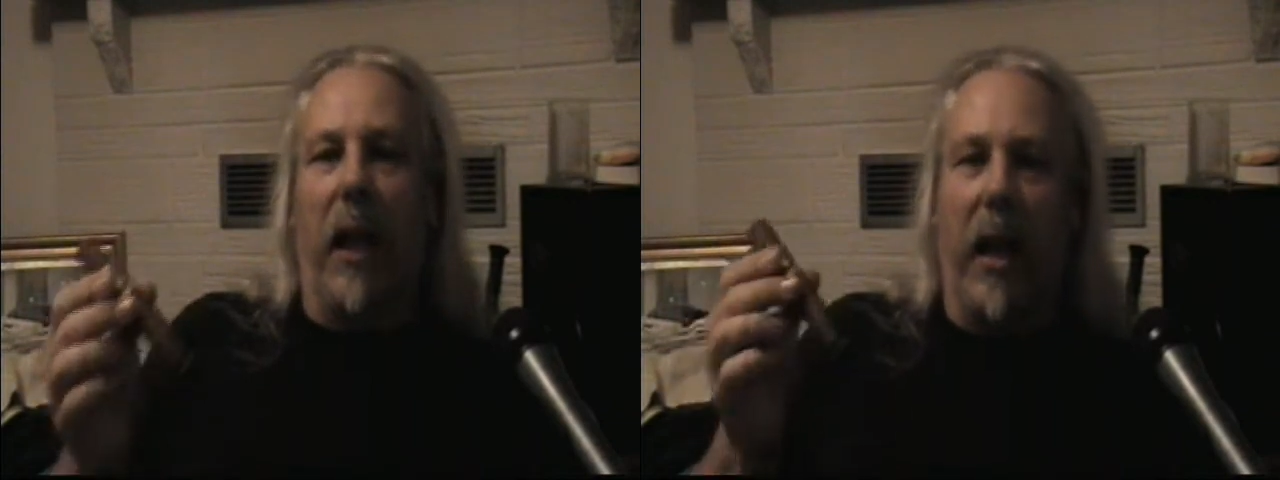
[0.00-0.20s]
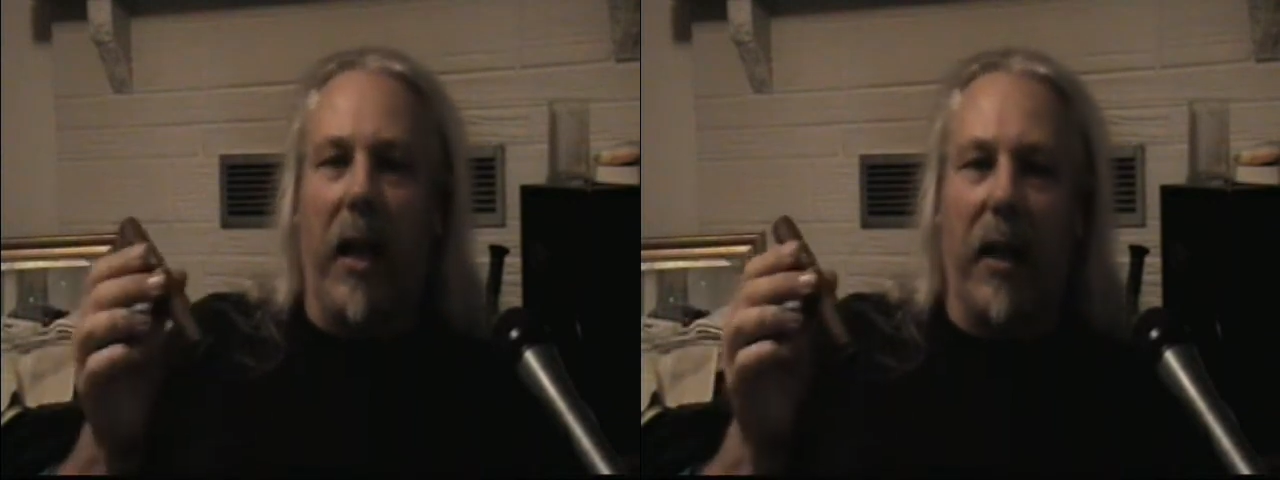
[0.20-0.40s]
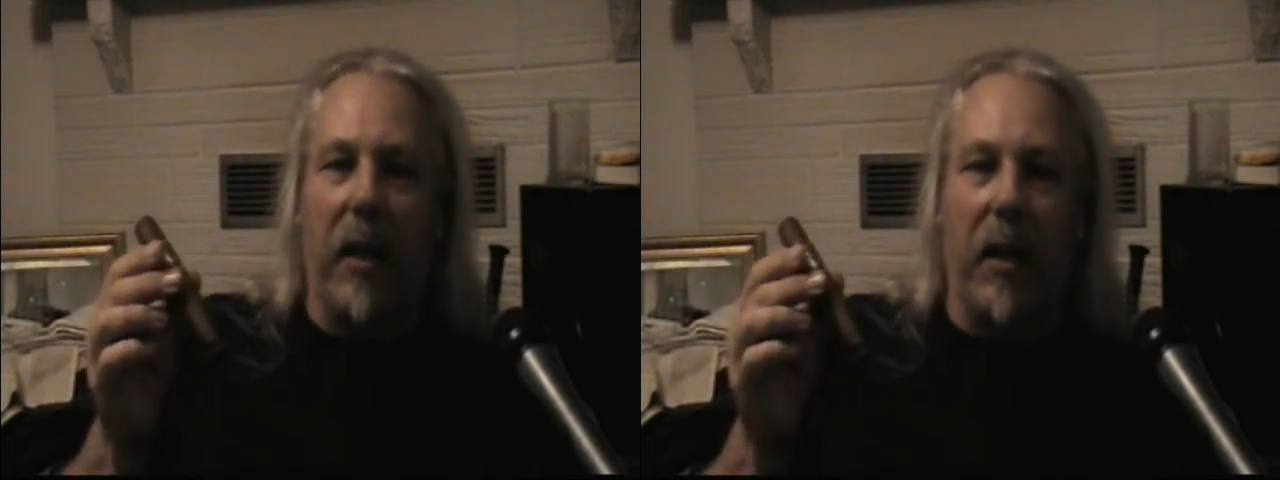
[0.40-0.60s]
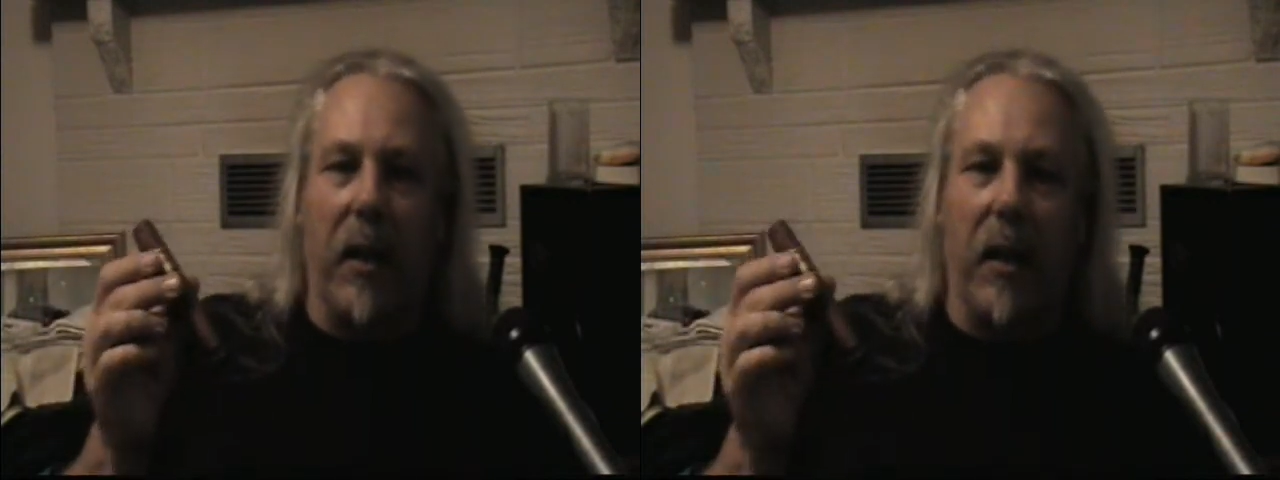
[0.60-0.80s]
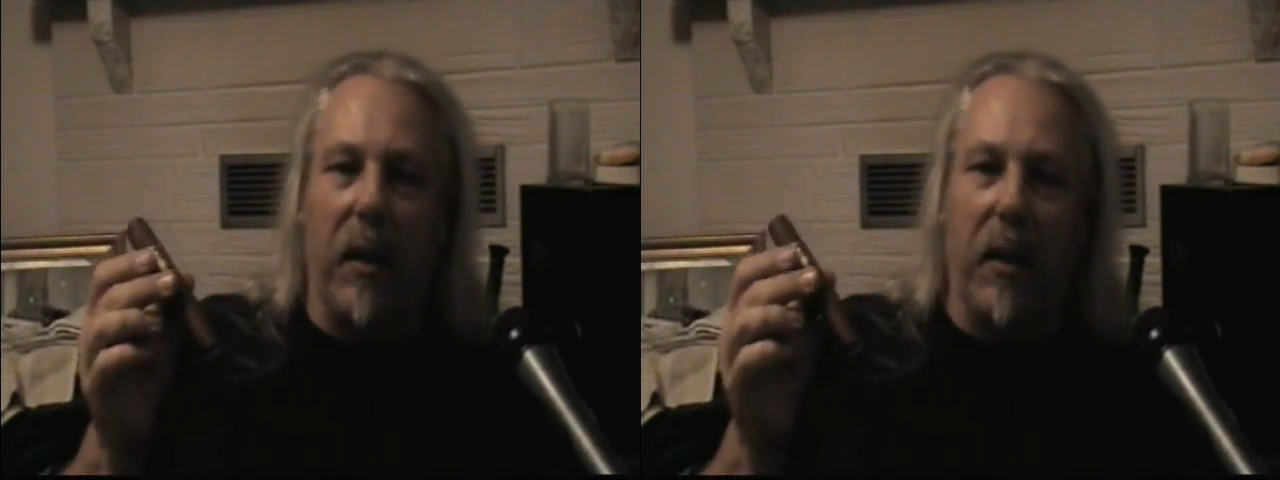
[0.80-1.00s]
And
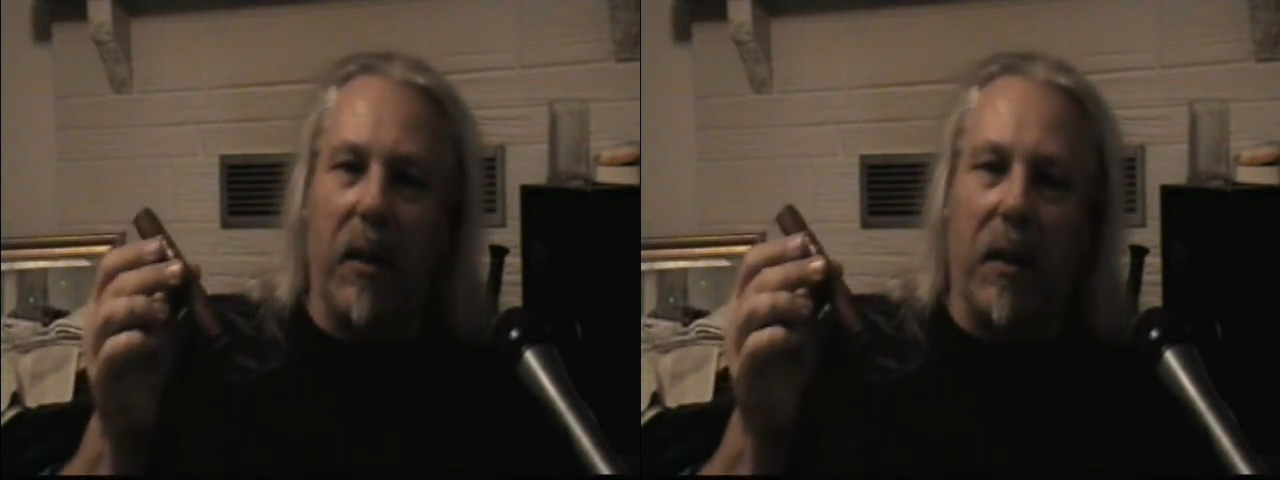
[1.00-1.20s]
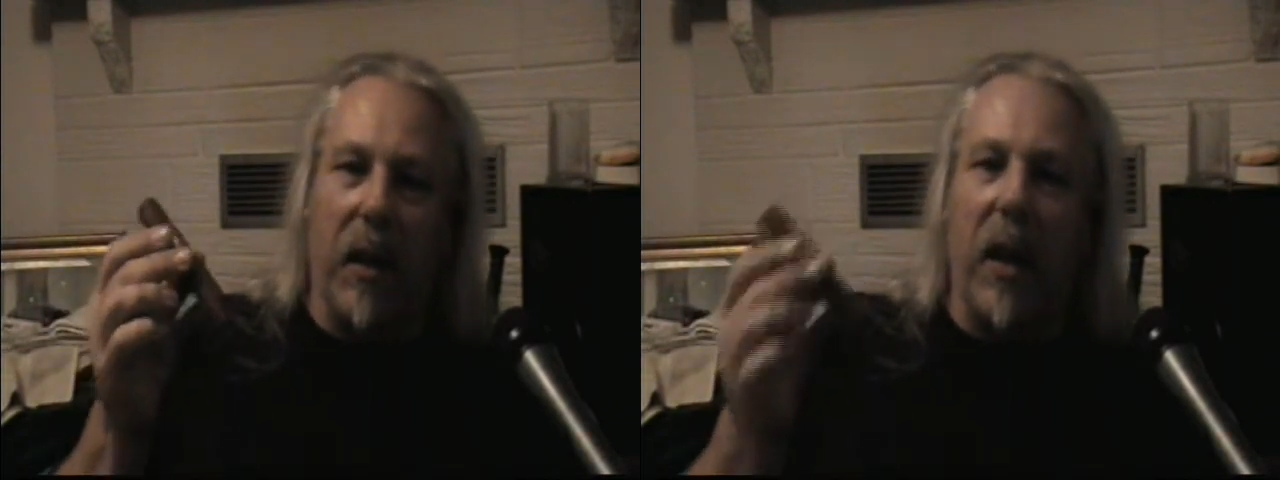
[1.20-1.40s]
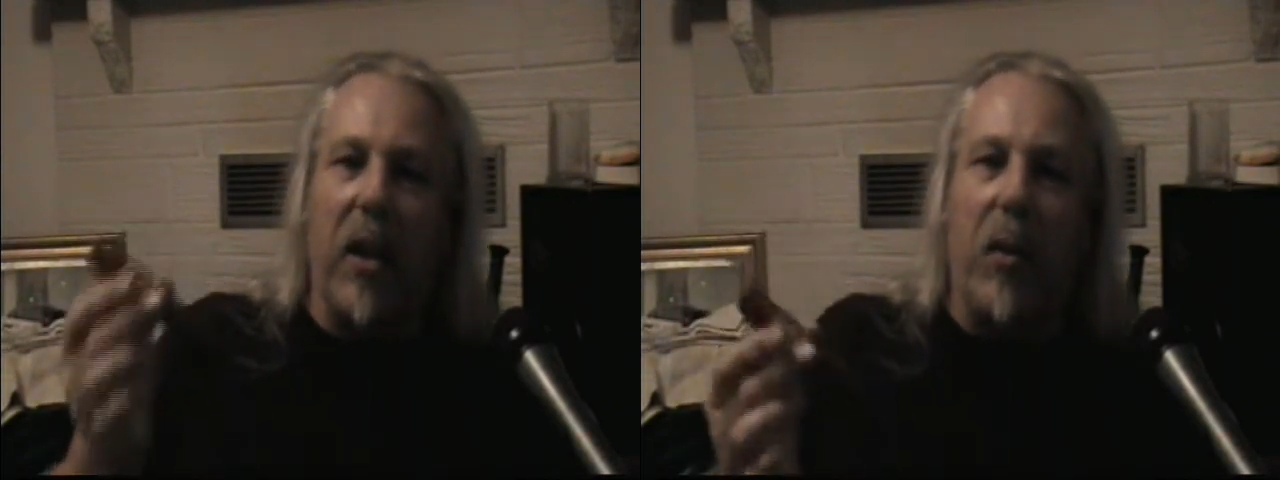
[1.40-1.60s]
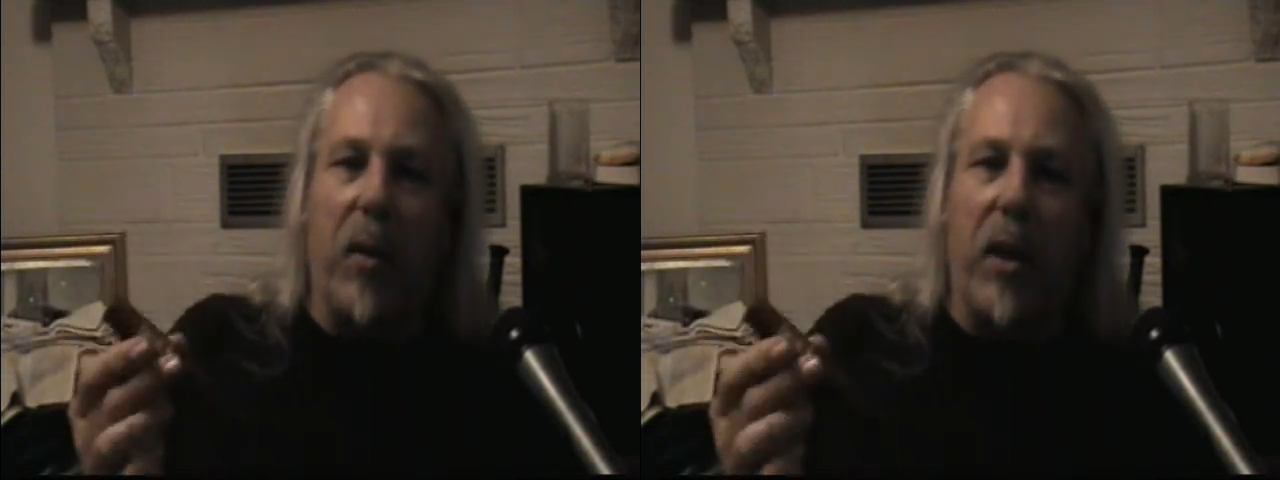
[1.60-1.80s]
Clint Eastwood's